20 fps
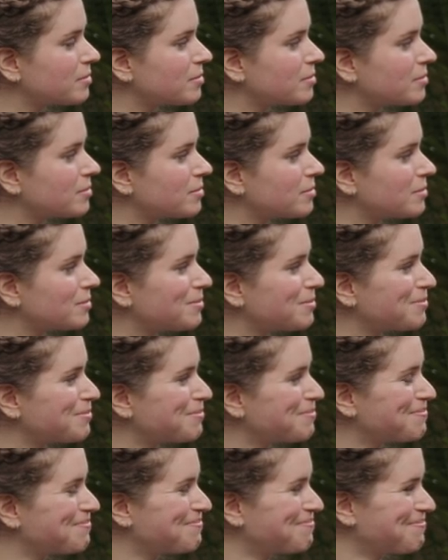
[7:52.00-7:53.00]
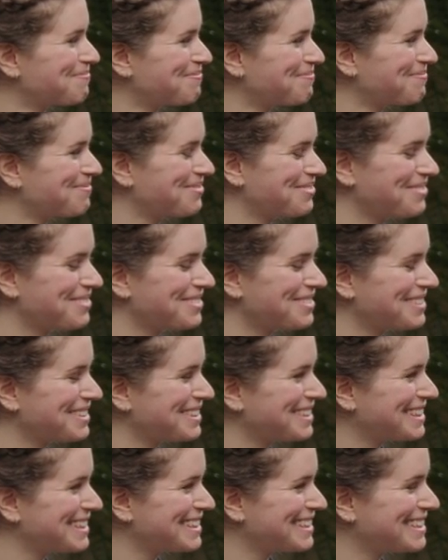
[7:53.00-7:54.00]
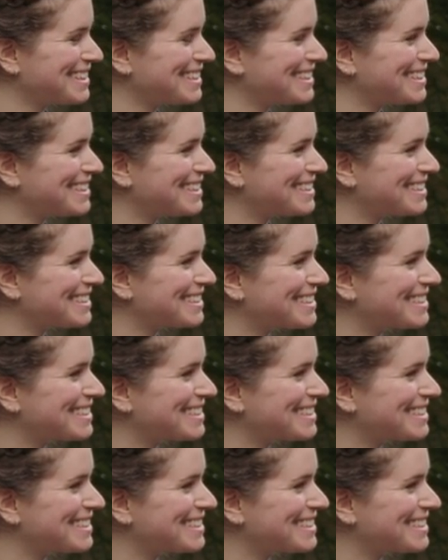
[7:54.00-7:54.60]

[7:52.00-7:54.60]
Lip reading: [no speech]